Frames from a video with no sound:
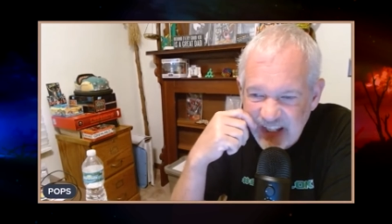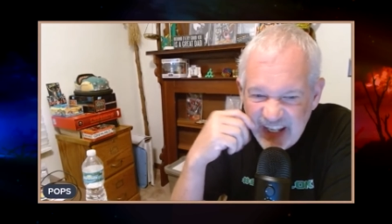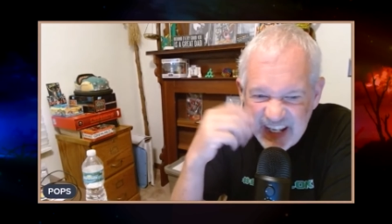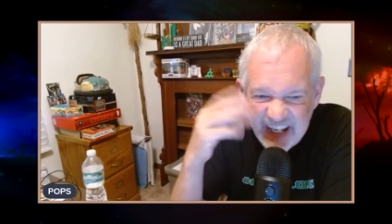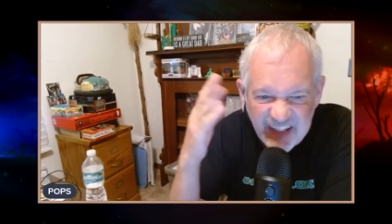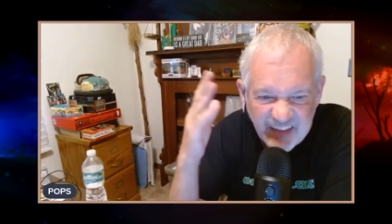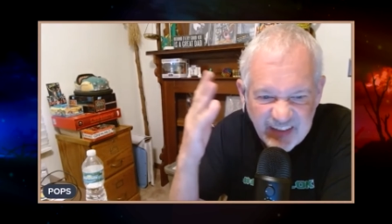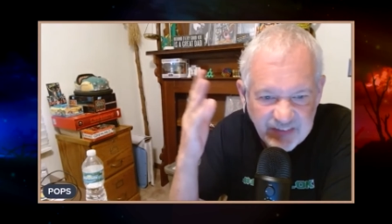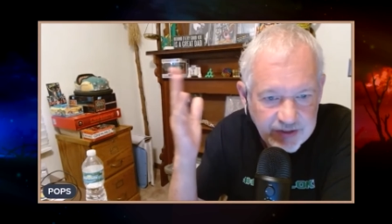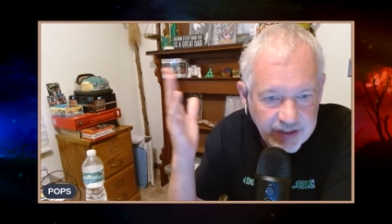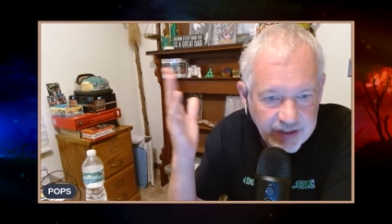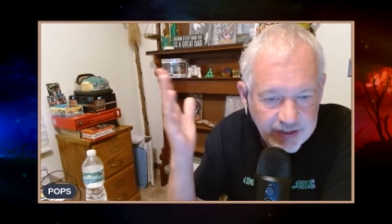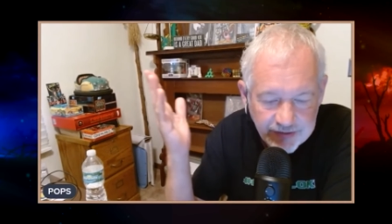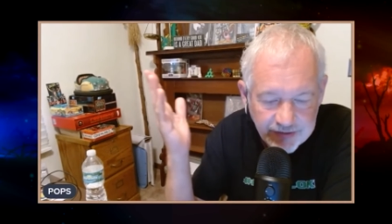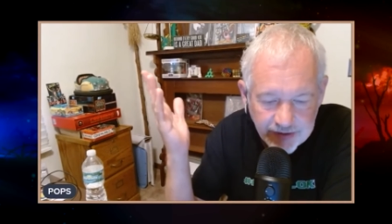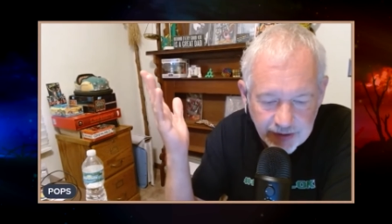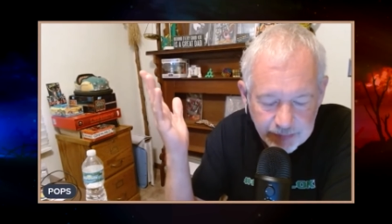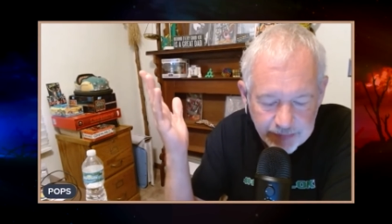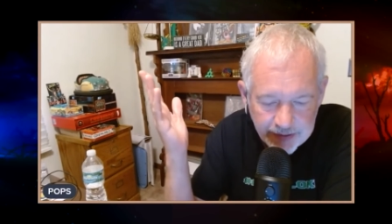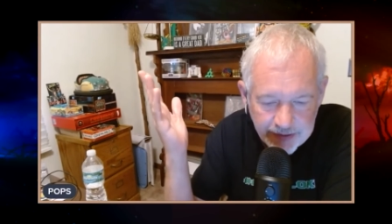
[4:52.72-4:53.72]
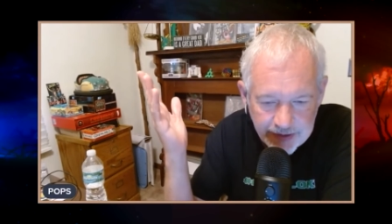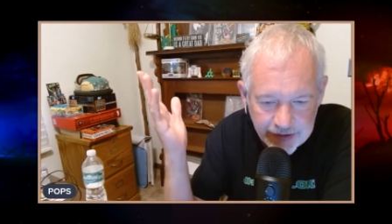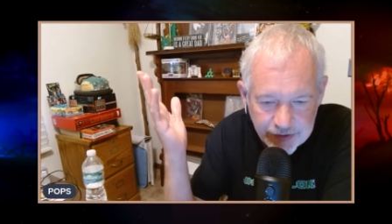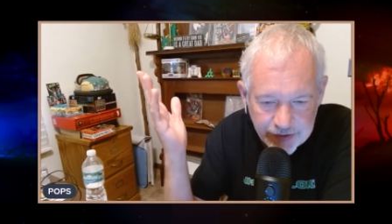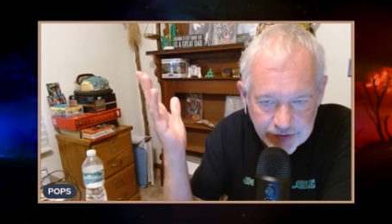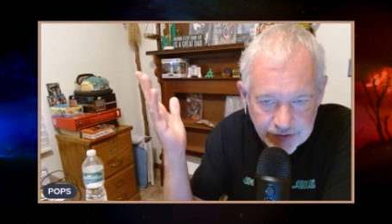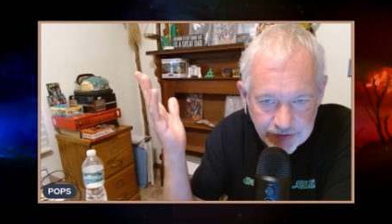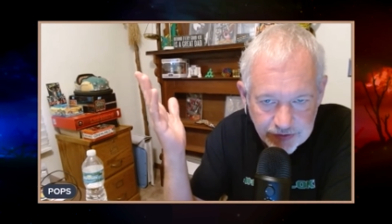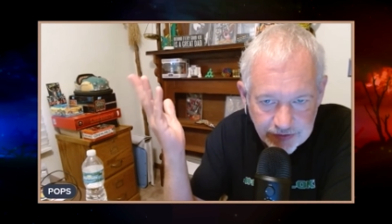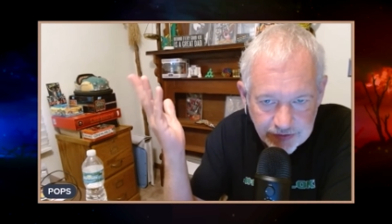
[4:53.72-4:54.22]
eight, ten
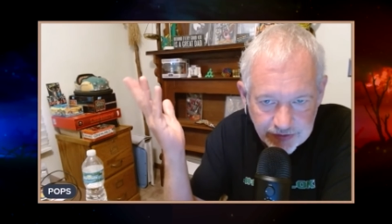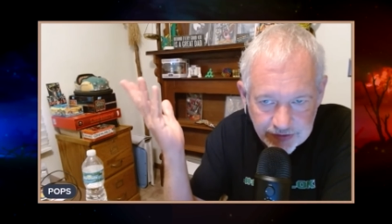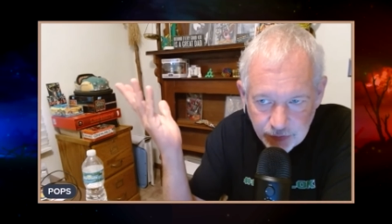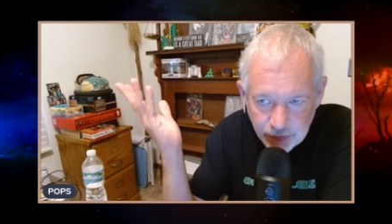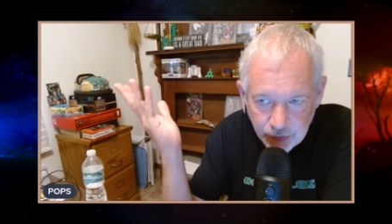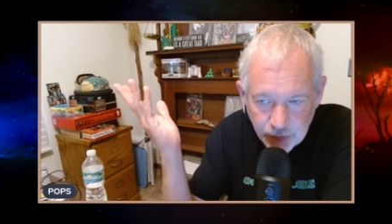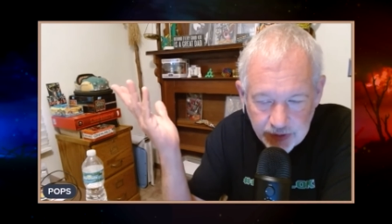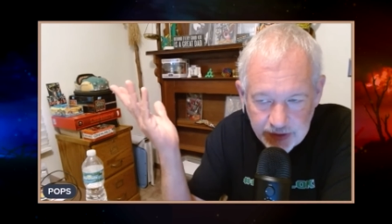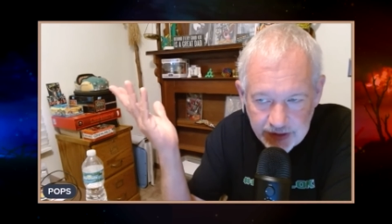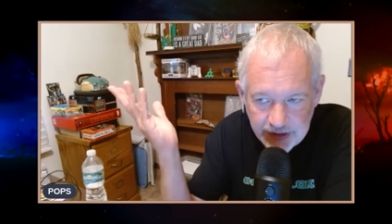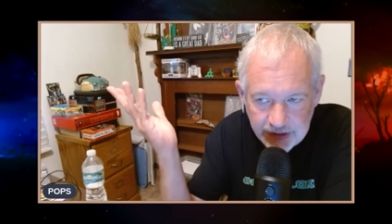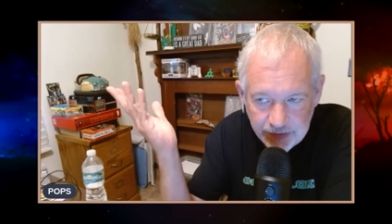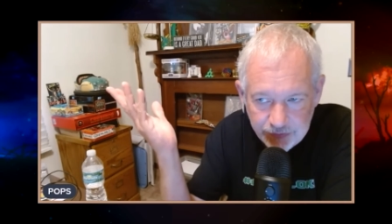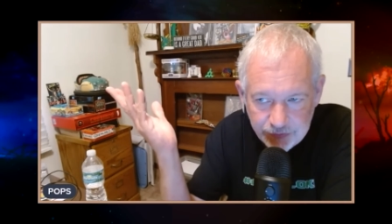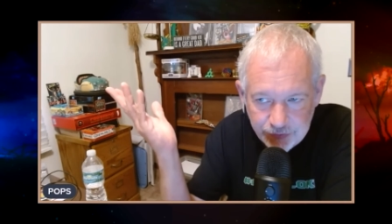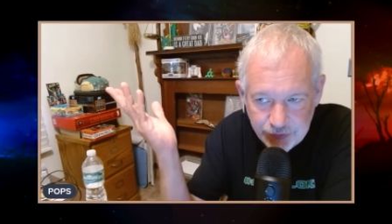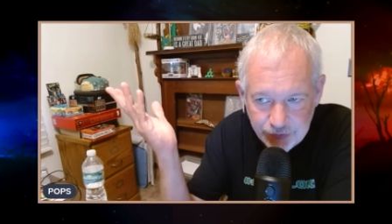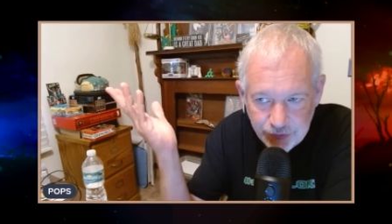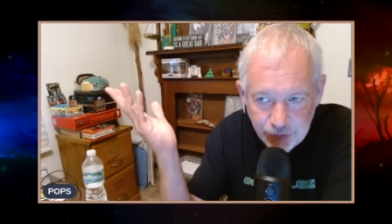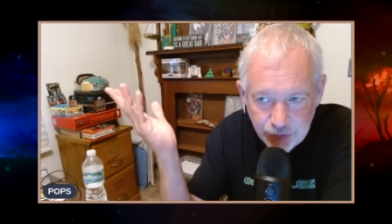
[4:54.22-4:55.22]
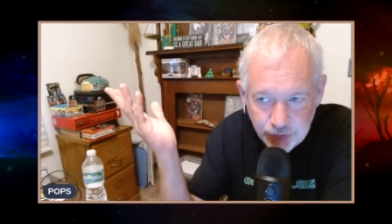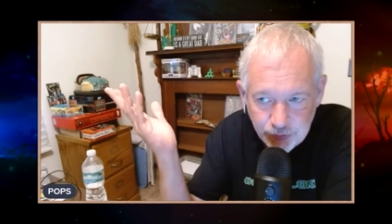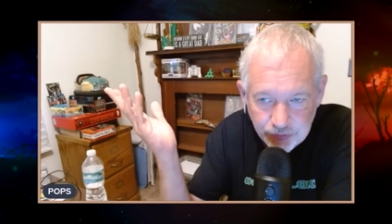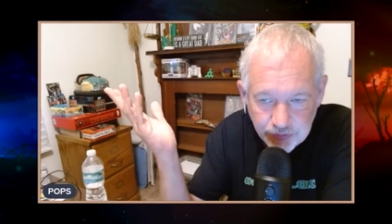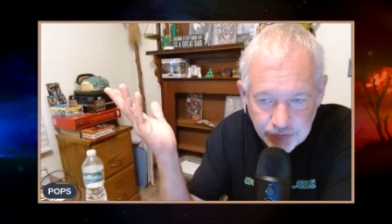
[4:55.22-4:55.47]
nominations and then winning a few,